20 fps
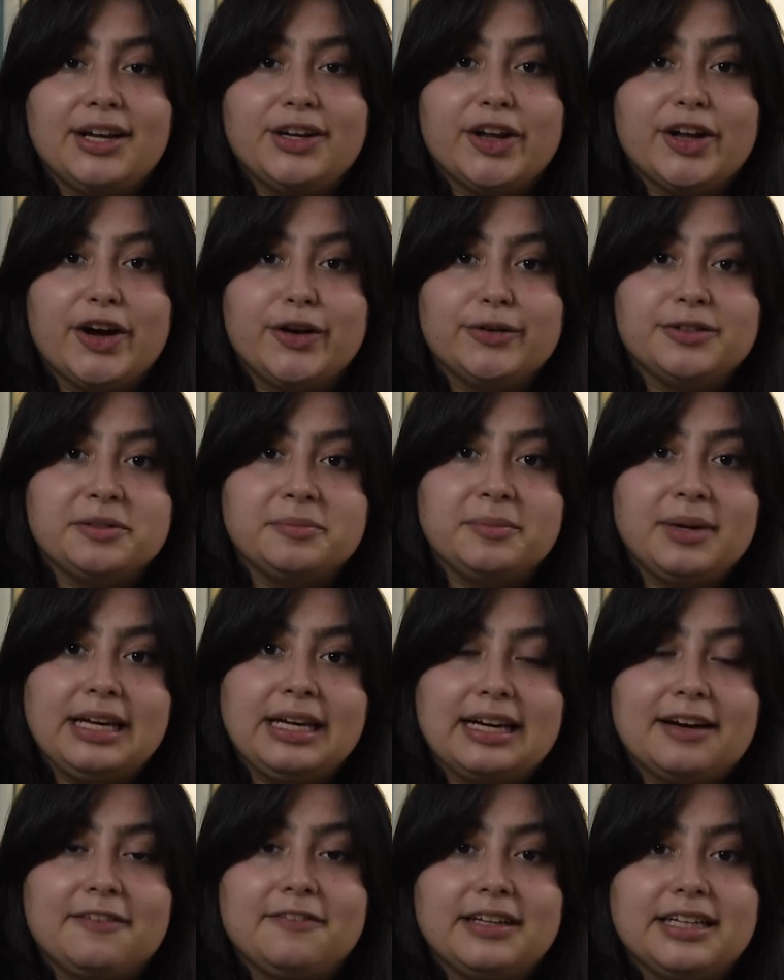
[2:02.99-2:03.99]
know to
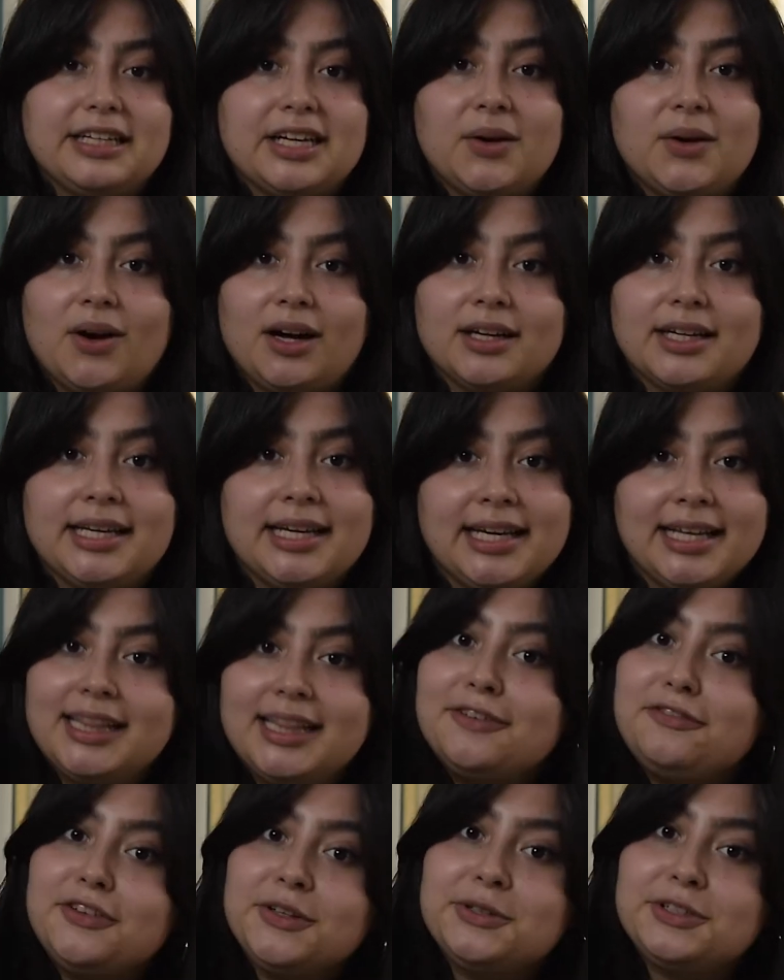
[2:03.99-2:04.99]
make a video on it in
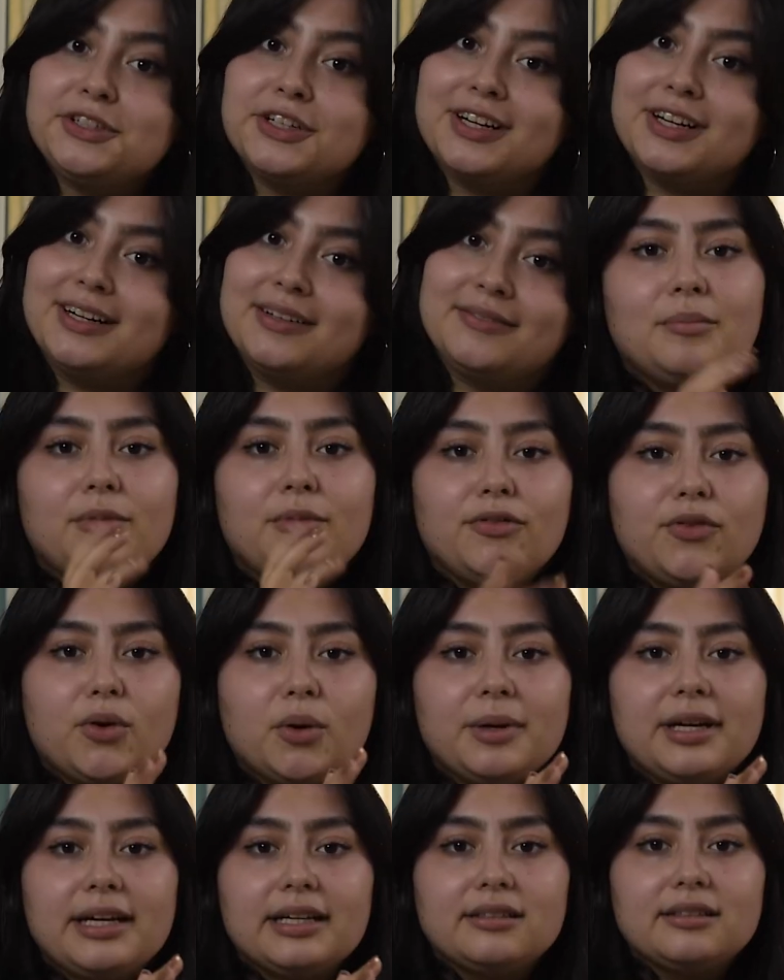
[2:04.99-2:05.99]
the future. Before
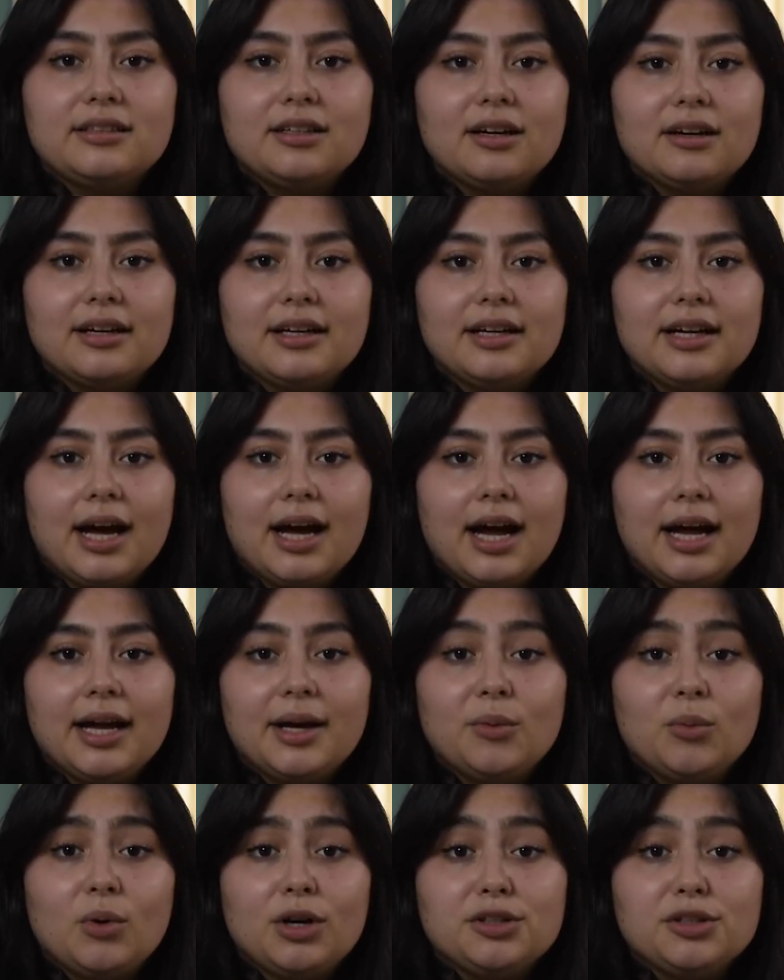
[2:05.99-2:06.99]
we get started, I
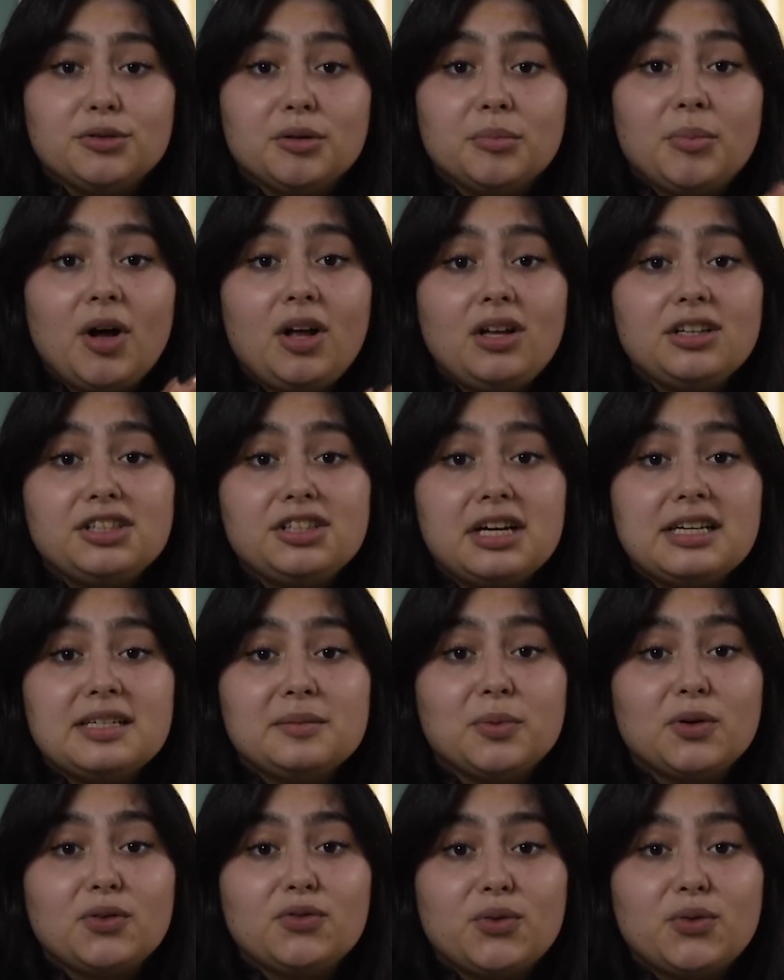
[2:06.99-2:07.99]
want to apologize
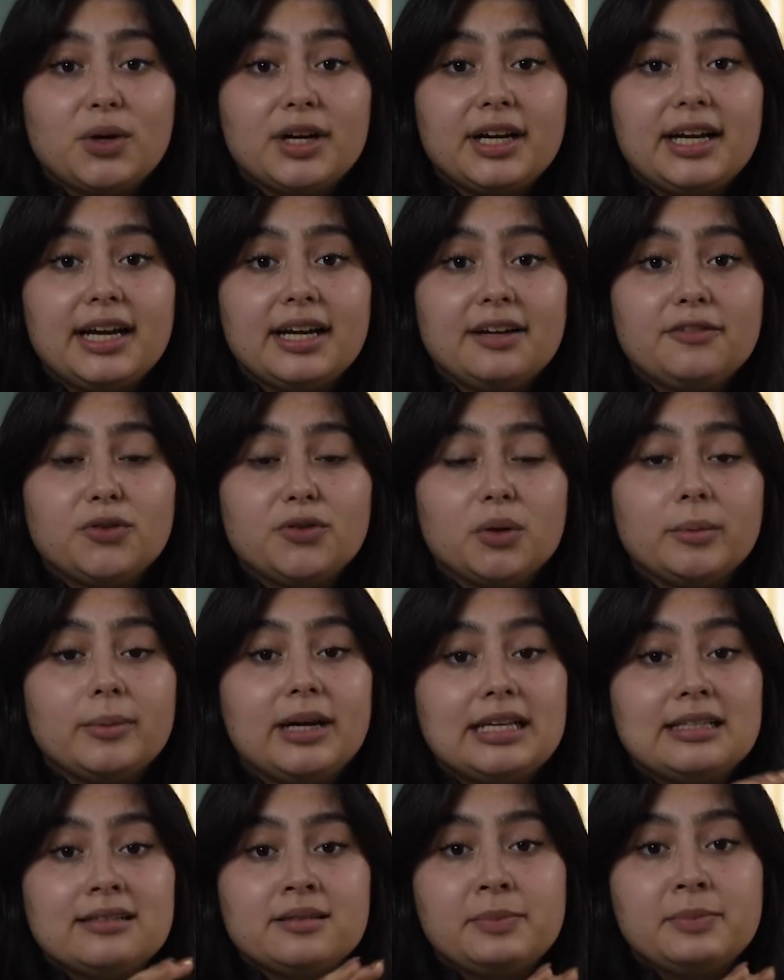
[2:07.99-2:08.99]
beforehand for
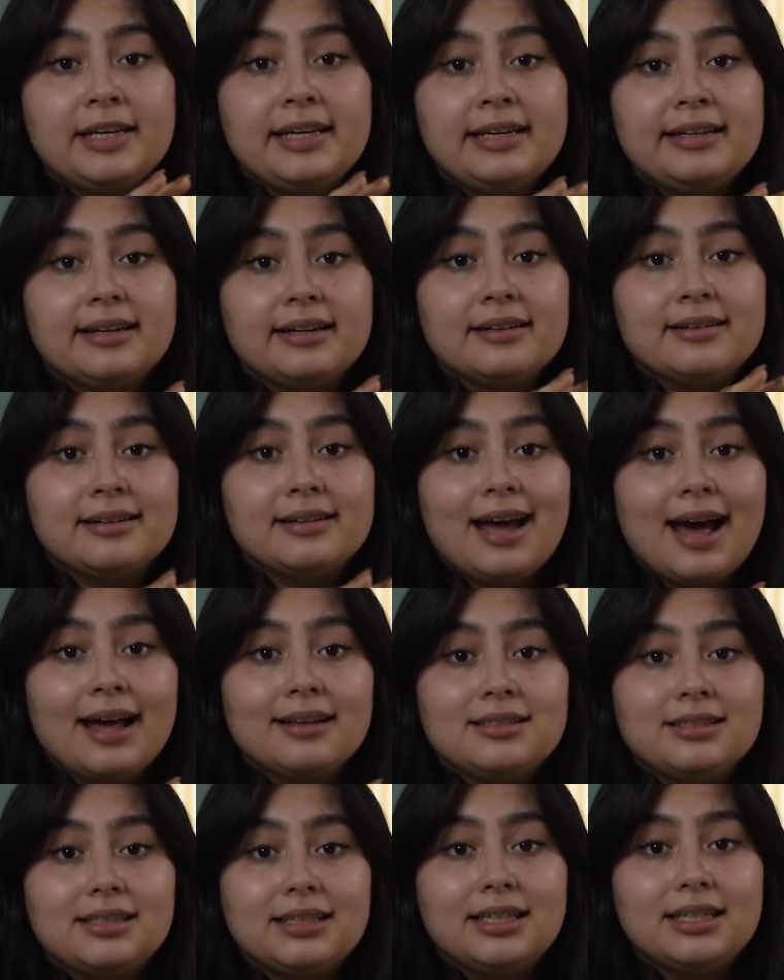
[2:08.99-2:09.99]
my speed and
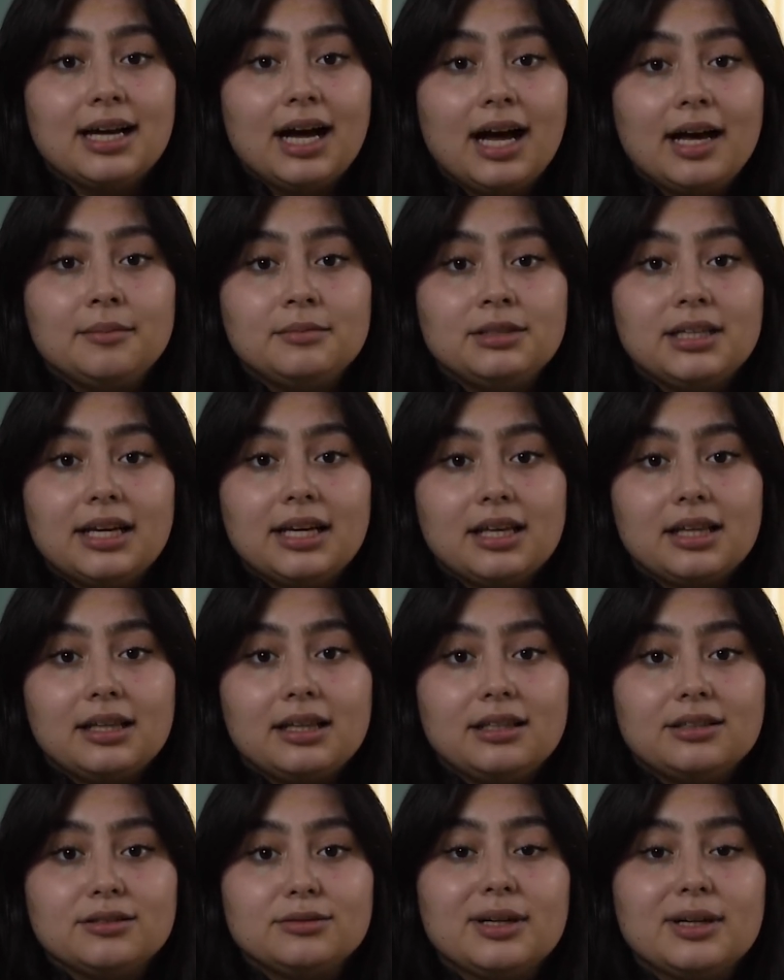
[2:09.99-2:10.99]
tenacity. I am taking
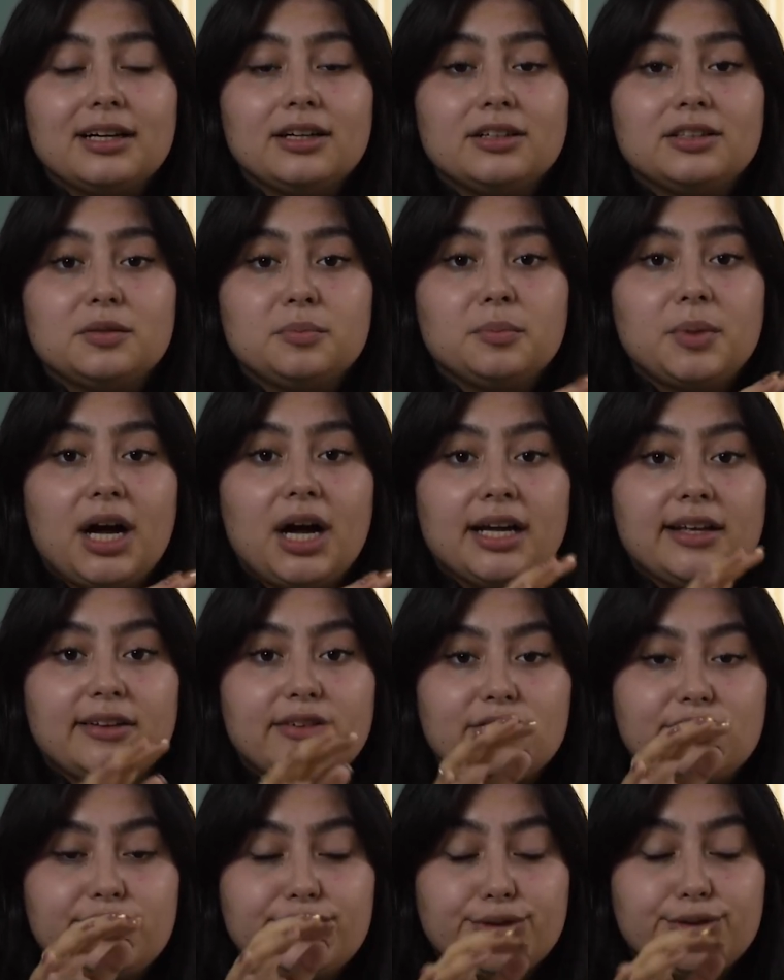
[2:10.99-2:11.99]
these records by
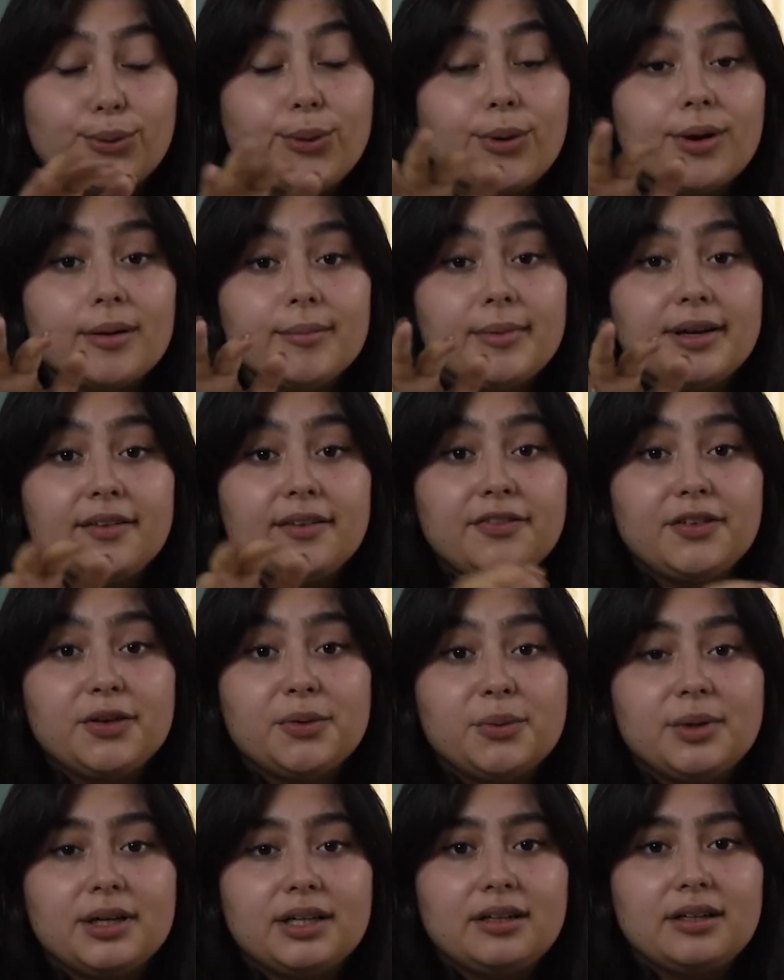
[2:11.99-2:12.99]
storm, if you
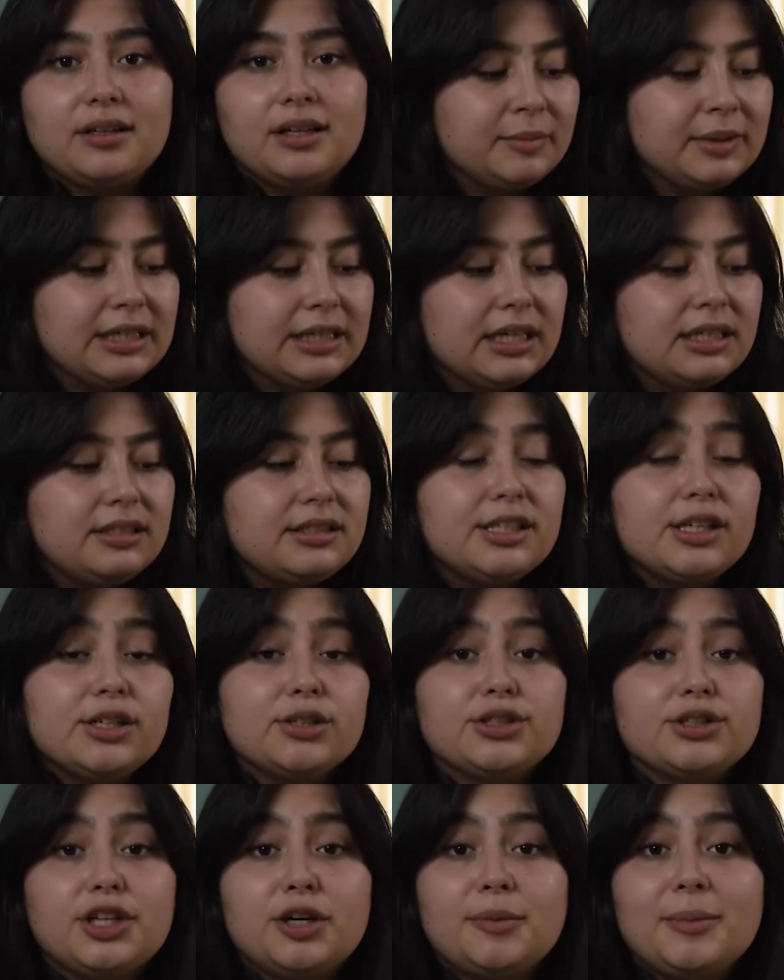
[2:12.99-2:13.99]
will, because there are
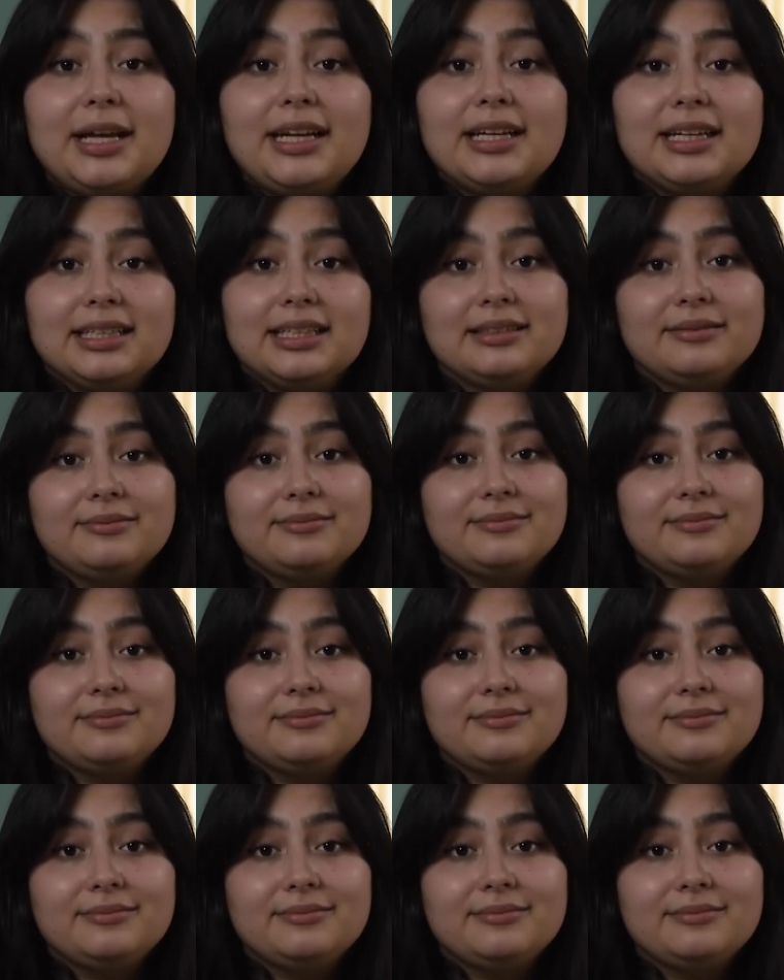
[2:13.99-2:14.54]
so many.